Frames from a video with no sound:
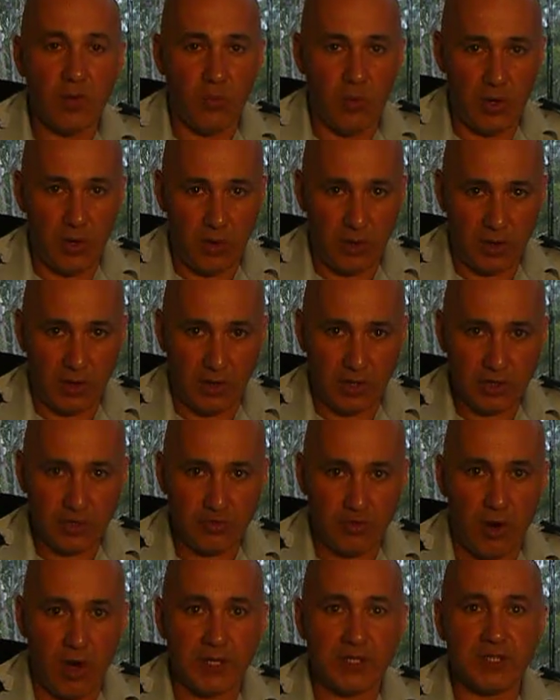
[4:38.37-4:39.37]
We organised
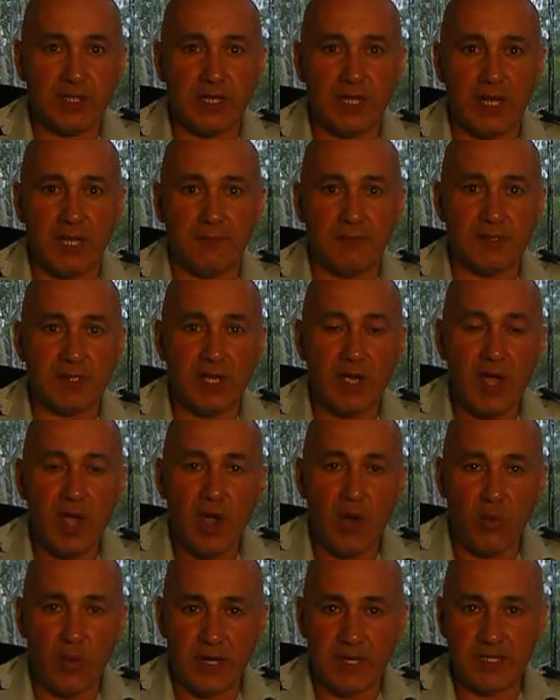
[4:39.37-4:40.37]
strike teams,
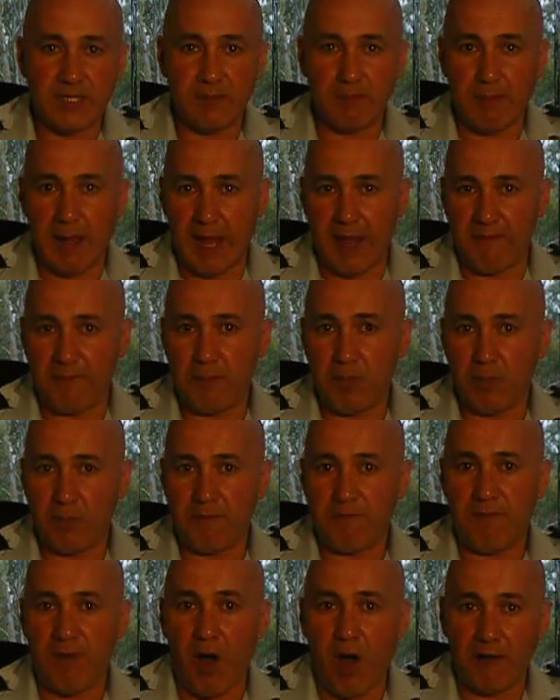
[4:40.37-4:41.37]
we may have put
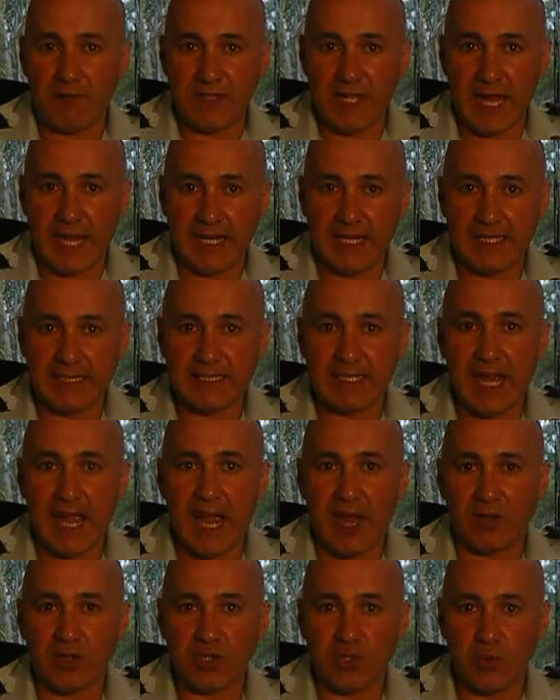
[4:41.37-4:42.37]
5 tankers
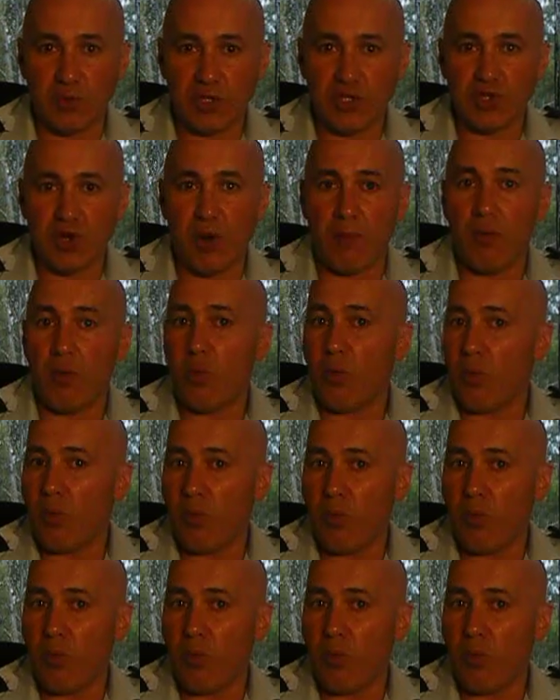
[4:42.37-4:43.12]
out to a job